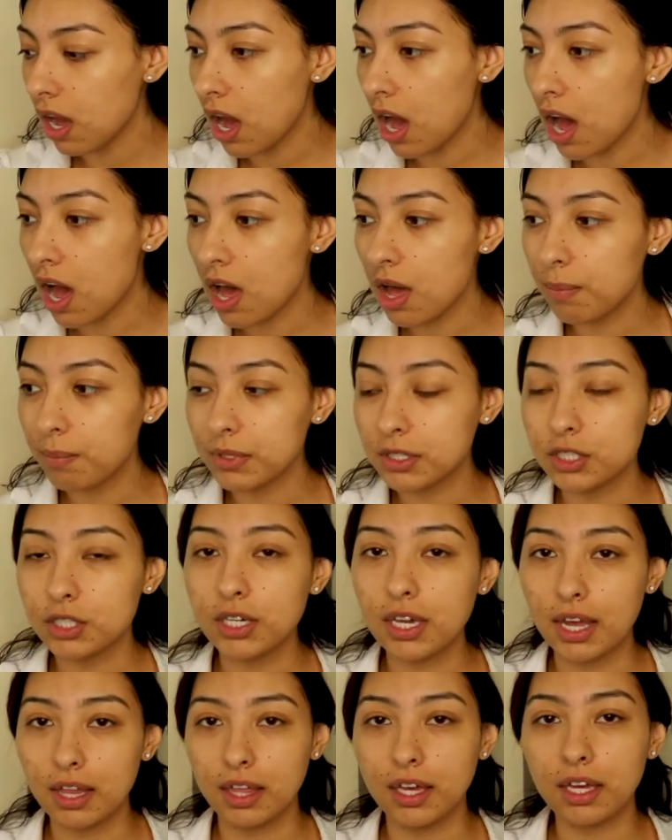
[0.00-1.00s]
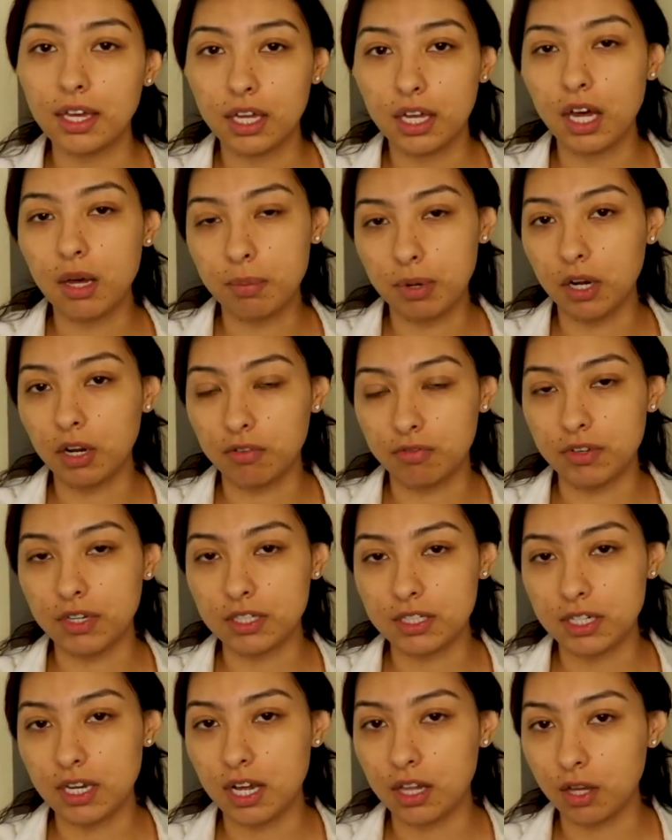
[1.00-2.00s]
to get like a
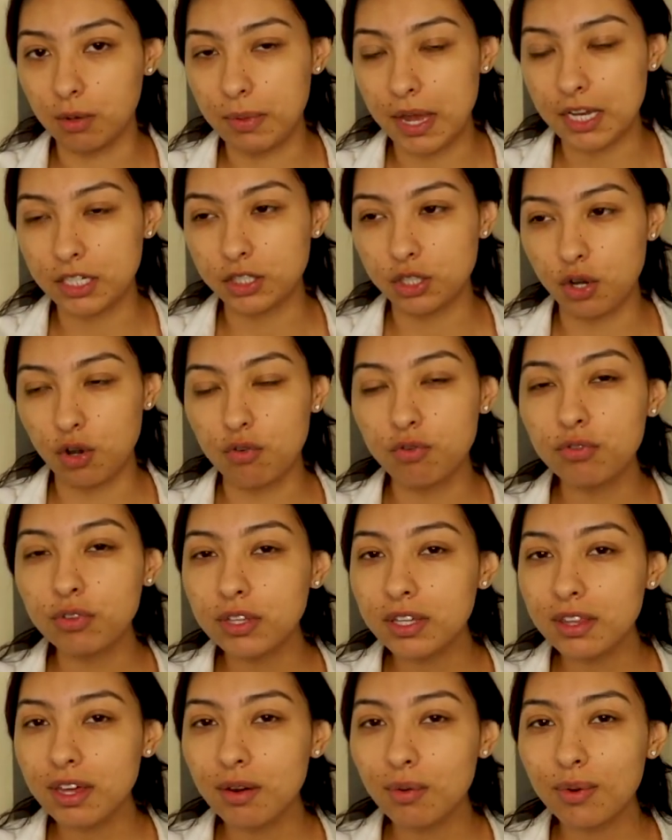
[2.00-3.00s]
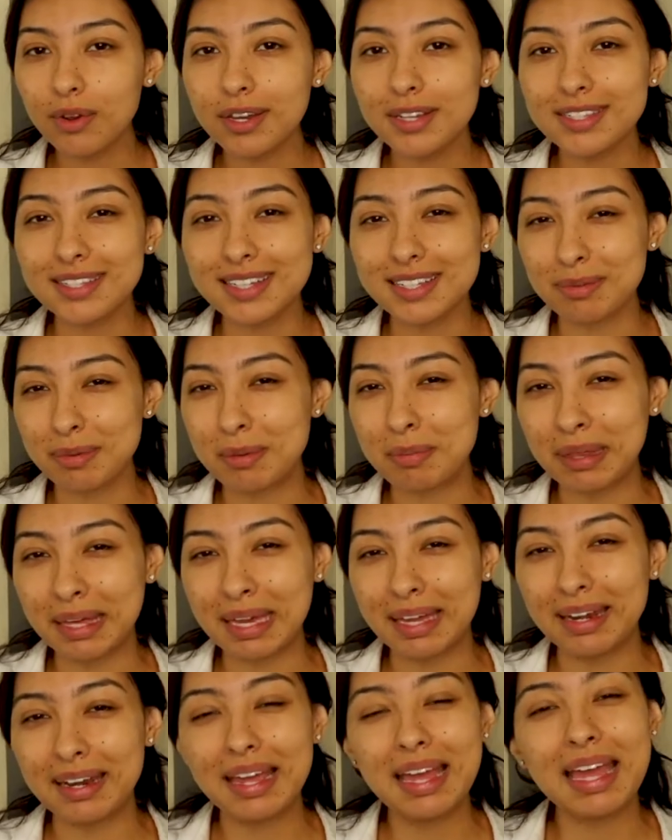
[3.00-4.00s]
perfect color match. Hopefully that works, that's my
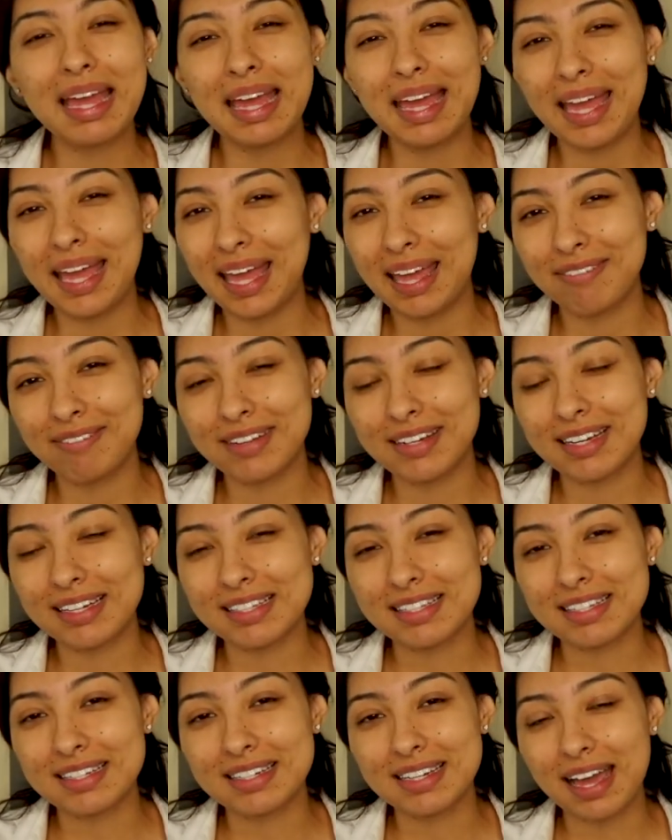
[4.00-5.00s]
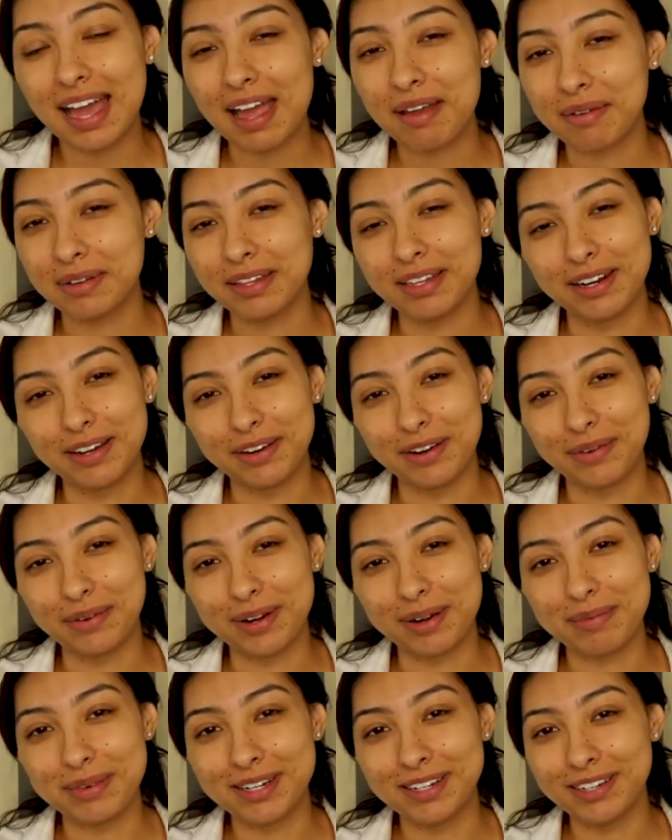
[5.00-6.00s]
plan. If it doesn't, I really don't know
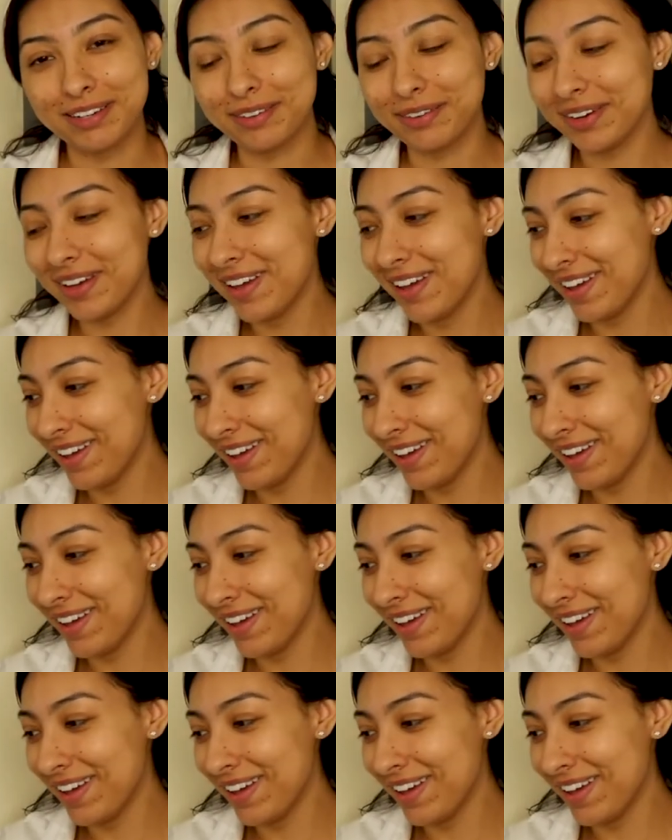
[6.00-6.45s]
what I'm gonna do.